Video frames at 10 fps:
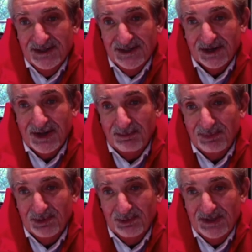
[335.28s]
a
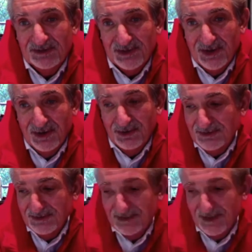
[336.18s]
couple of weeks ago,
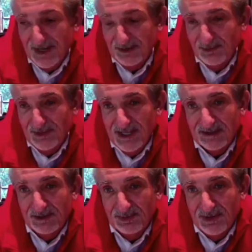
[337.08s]
and tonight we get
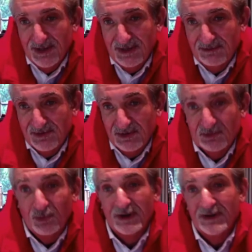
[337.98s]
to play in front of
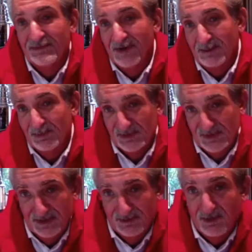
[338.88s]
25%
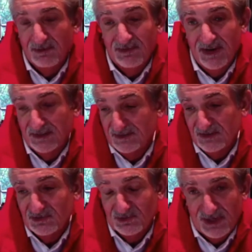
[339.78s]
of our fans. The
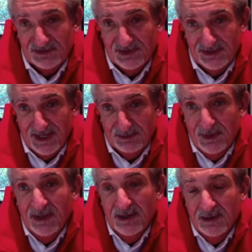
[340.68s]
stress that
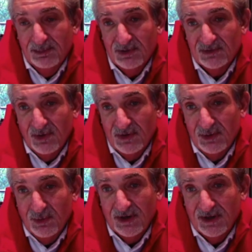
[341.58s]
puts on the
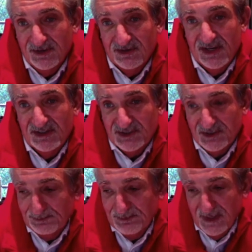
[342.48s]

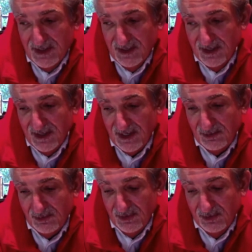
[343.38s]
organization,
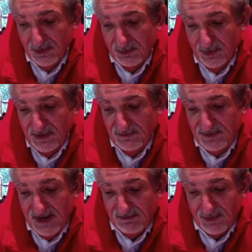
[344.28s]
and we've
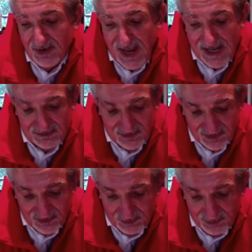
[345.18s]
never
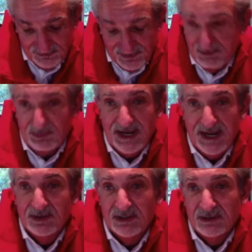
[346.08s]
been
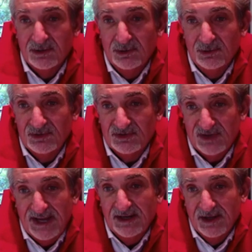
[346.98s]
able to lose
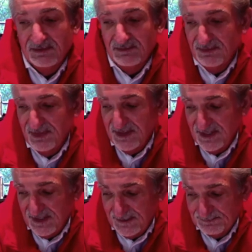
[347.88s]
sight of
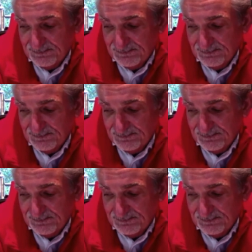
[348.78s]
the